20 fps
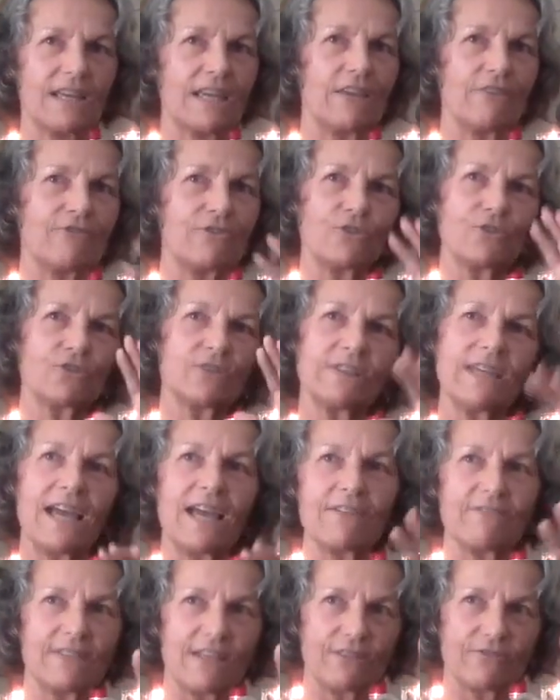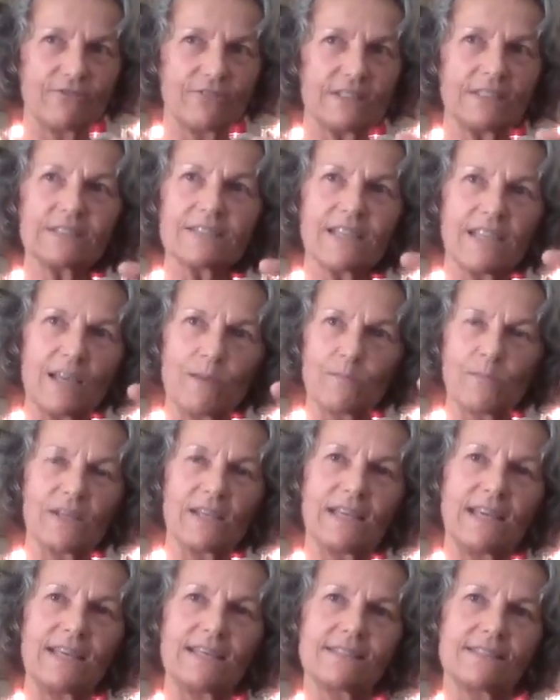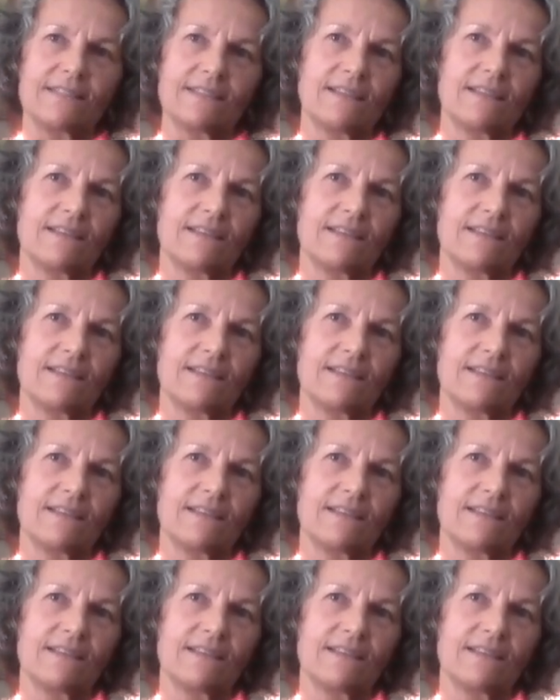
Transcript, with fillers: If you don't have that filter in place,